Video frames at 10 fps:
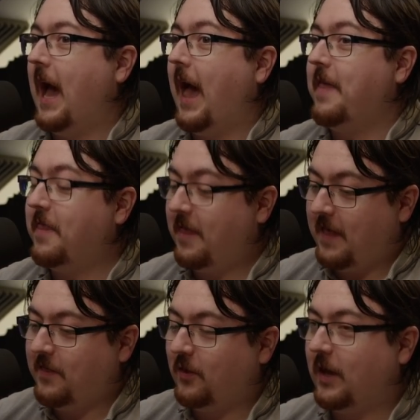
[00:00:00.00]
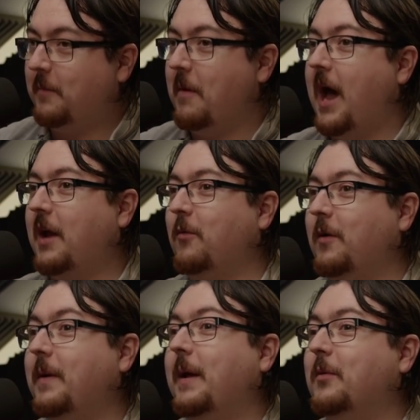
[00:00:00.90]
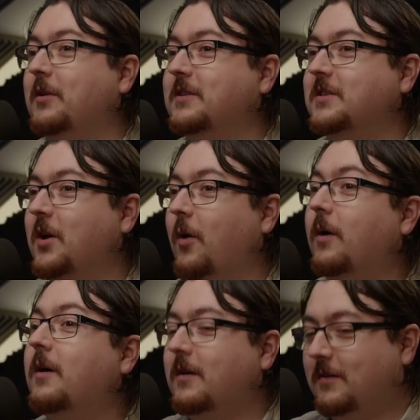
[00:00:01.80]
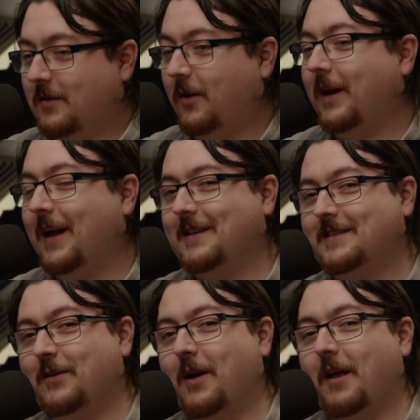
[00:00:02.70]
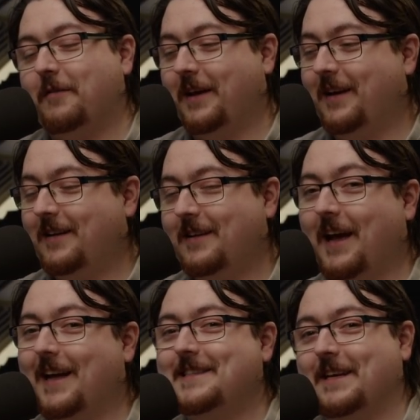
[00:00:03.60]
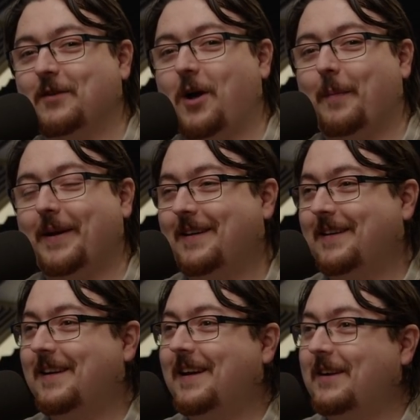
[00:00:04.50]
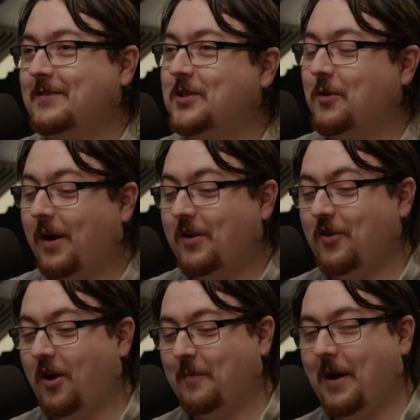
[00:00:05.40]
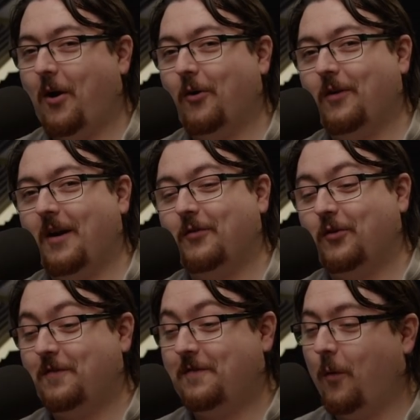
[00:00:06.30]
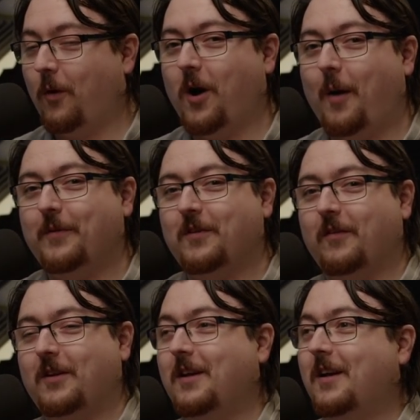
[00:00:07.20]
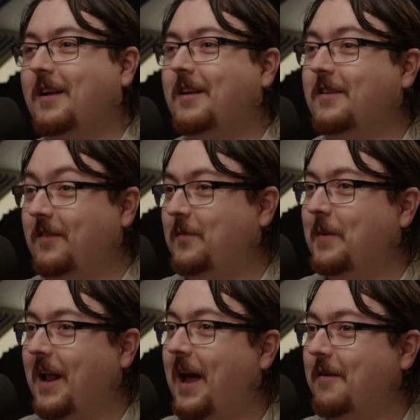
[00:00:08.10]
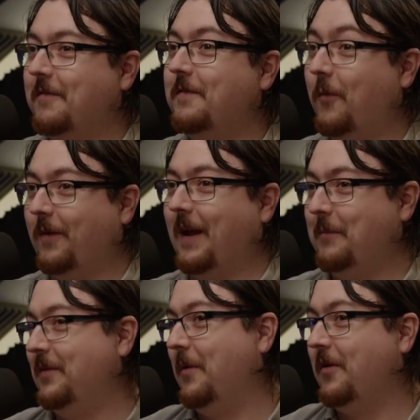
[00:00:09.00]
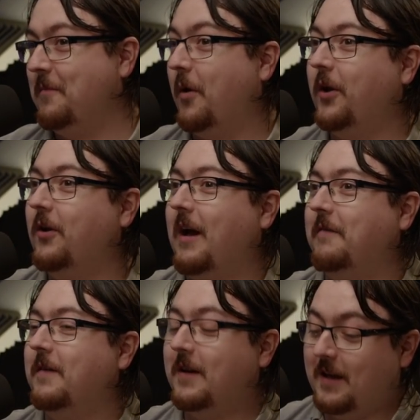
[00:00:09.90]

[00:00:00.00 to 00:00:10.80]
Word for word: And then they'll get mad when people just go, Oh yeah, see your NFT. Yeah, save the copy. Here's a screenshot of my hard drive. There's four copies of it. Does this mean I have four times the amount of money you have?